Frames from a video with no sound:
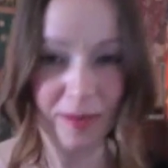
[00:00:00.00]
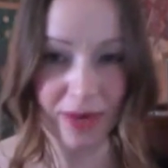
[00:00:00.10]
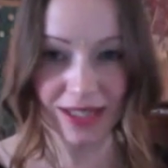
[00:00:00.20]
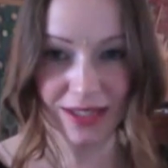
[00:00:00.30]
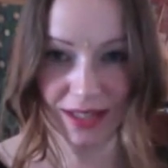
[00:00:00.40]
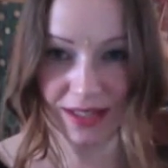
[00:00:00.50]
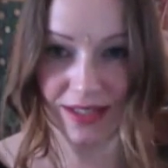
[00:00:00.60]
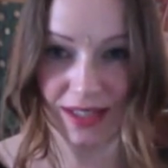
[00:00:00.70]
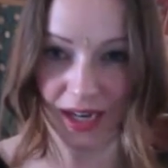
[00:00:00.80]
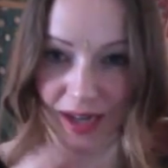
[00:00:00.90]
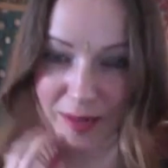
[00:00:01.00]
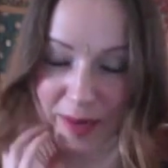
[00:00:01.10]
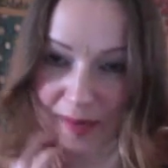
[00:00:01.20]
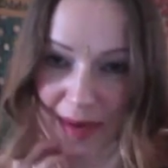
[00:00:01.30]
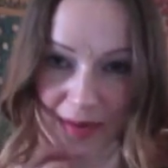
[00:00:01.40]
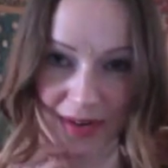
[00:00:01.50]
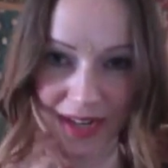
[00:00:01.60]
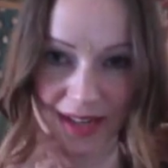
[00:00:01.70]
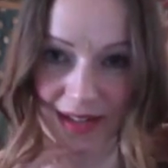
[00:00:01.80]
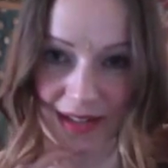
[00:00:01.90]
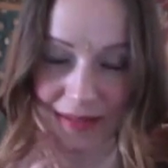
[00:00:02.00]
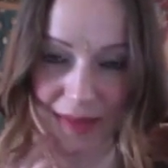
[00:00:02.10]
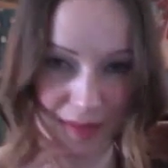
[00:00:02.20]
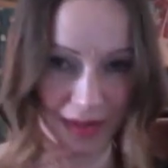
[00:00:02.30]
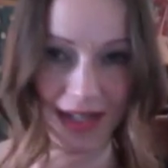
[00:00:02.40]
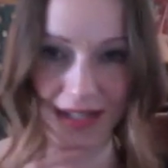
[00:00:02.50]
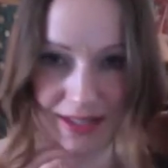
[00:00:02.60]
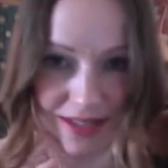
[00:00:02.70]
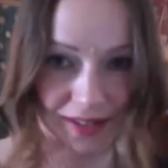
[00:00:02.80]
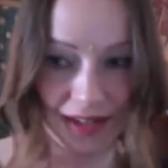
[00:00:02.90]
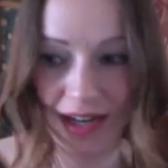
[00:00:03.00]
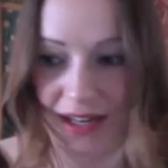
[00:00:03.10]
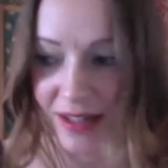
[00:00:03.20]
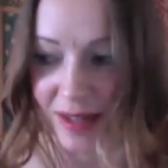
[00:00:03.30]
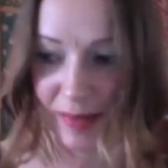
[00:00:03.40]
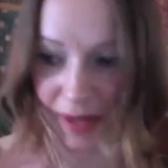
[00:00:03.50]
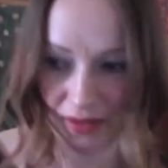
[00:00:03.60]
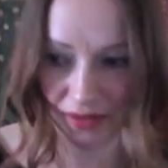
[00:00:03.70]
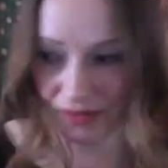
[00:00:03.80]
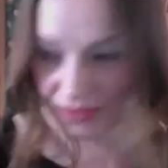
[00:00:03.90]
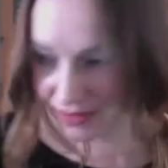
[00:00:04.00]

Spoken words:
bracelets are about memory. They're memories. They're not about,